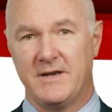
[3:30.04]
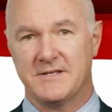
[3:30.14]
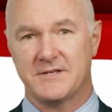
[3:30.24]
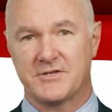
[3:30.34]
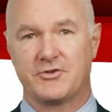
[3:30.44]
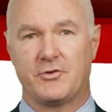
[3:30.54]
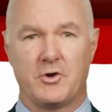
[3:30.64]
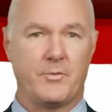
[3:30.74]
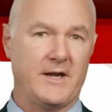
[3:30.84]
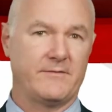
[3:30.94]
as a
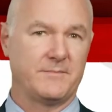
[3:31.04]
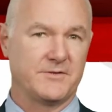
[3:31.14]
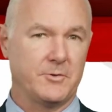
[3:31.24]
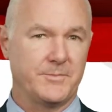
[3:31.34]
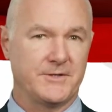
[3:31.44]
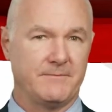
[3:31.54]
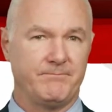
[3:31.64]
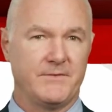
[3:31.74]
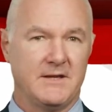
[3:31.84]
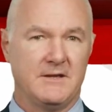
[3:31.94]
strong rate of
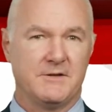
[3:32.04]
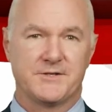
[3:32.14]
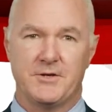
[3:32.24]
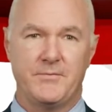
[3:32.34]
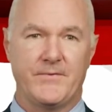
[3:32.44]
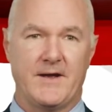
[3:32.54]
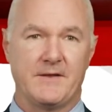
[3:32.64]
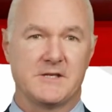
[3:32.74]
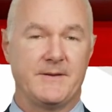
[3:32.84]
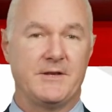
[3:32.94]
absorption. So far,
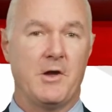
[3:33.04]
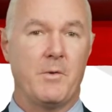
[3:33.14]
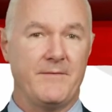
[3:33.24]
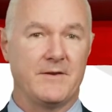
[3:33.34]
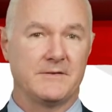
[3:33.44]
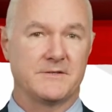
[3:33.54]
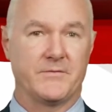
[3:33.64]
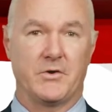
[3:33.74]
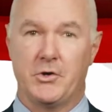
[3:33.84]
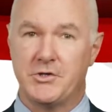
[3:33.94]
there's been no evidence
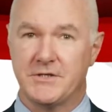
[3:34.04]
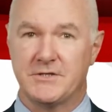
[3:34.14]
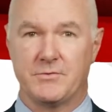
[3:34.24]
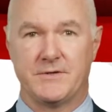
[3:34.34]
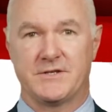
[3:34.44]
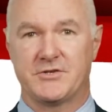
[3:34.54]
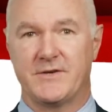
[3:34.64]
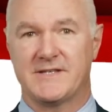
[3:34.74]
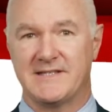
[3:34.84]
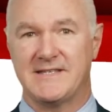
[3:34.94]
of urgent or
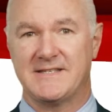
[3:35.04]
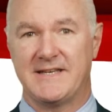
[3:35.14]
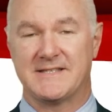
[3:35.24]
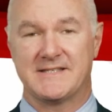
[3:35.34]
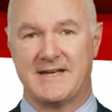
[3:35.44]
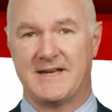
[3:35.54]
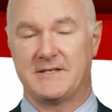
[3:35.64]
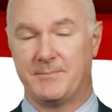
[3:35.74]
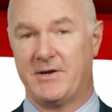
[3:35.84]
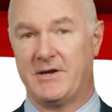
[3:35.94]
distressed listings
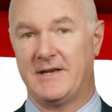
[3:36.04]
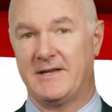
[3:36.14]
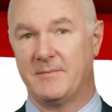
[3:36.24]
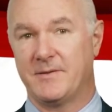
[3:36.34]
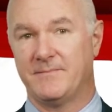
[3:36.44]
starting to pile up.